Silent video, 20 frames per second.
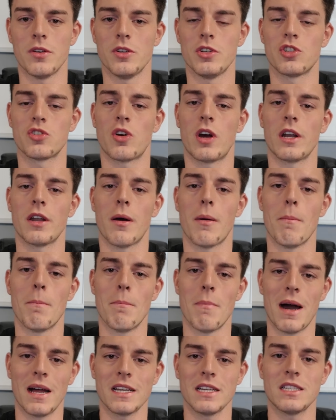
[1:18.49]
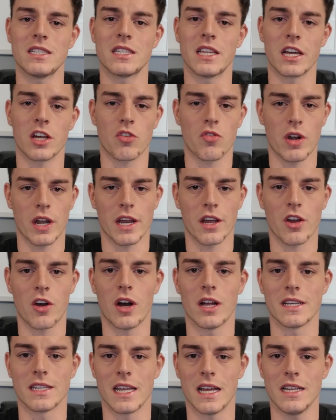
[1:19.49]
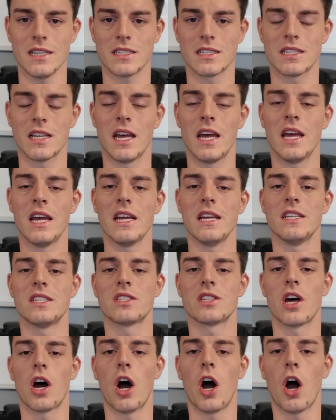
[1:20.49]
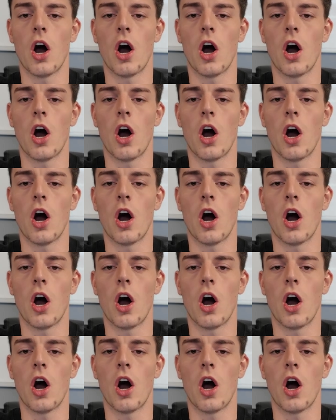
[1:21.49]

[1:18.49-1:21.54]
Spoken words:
who's trying to manage their credit card debts is to